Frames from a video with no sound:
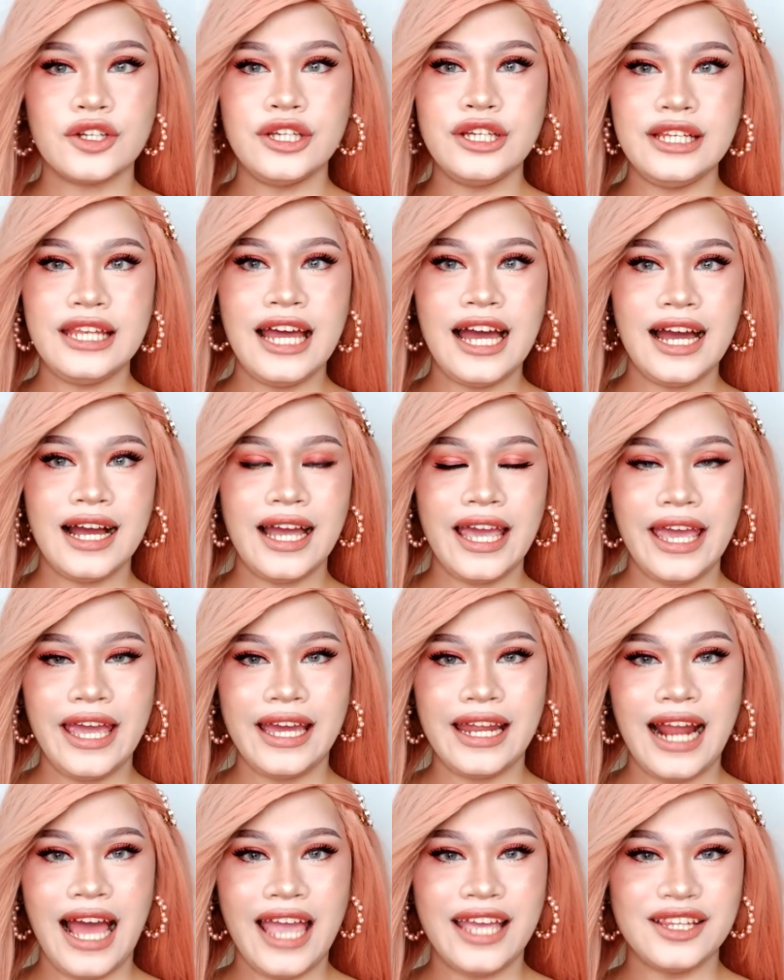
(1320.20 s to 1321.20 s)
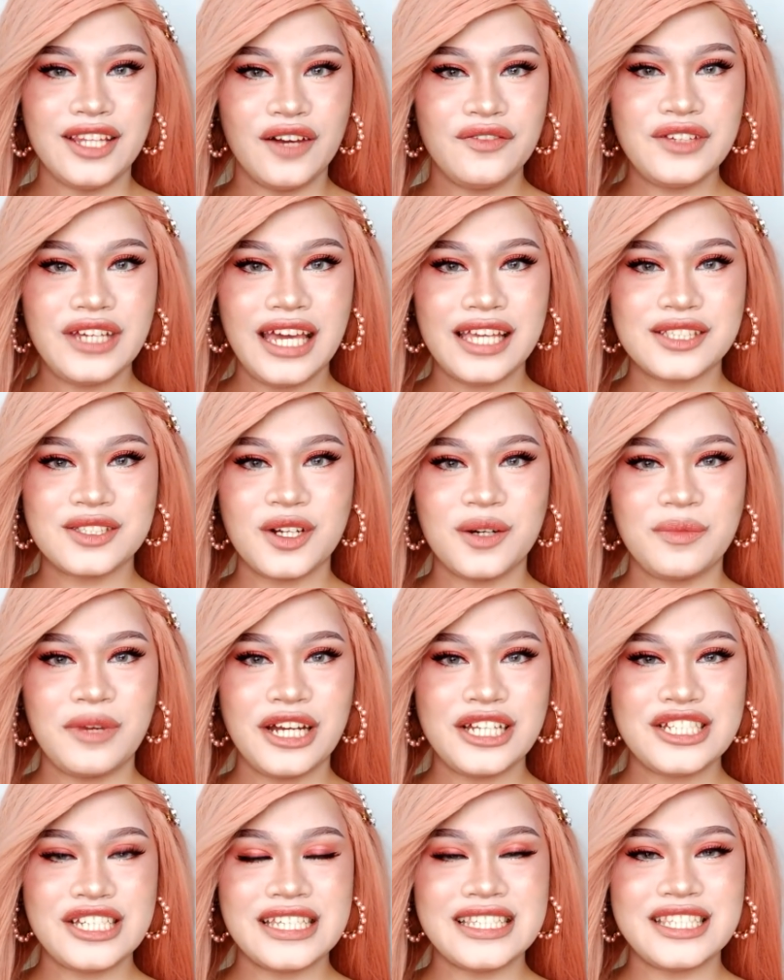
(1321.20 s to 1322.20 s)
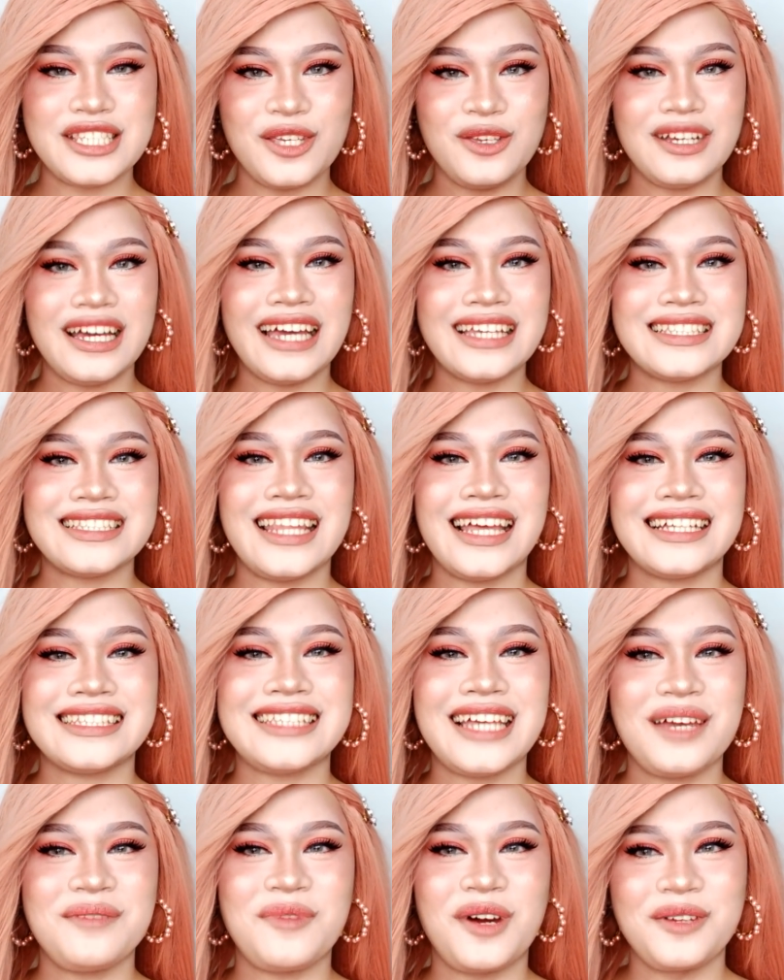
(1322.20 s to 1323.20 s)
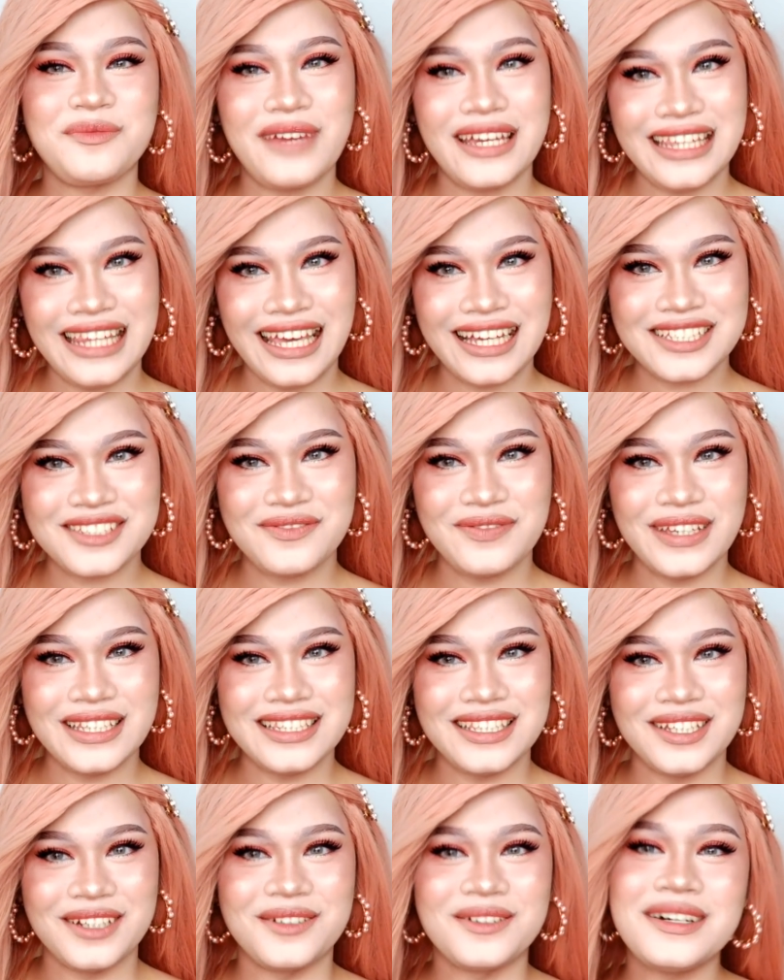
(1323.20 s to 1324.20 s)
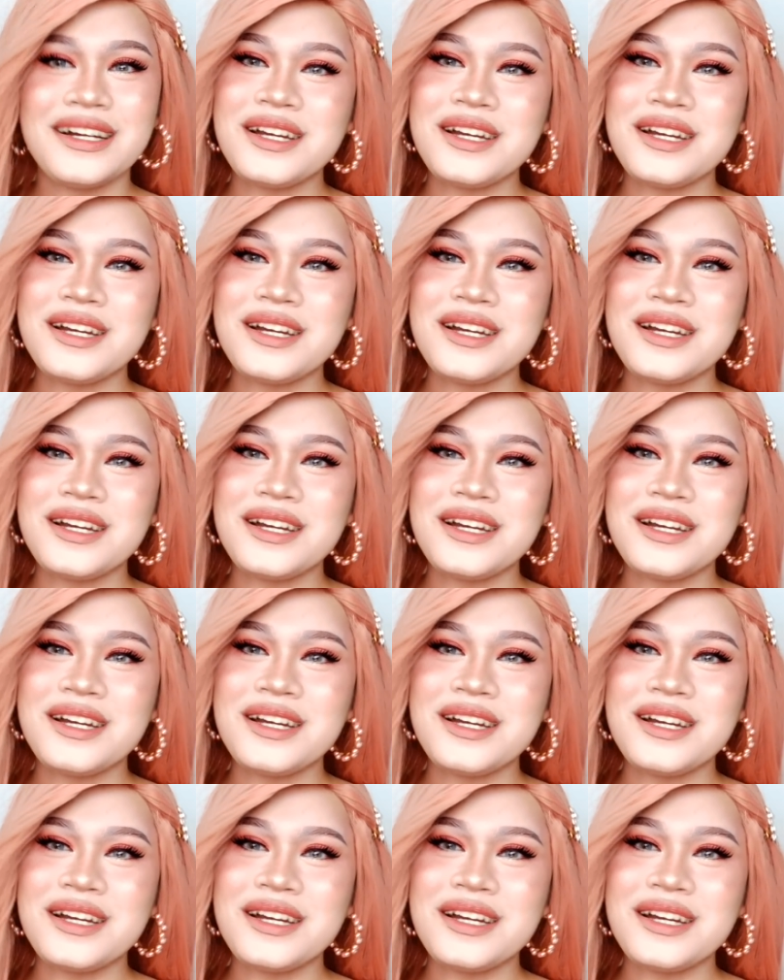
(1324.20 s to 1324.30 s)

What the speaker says: yun lang. And I love you guys so much and see you guys next time on my next video.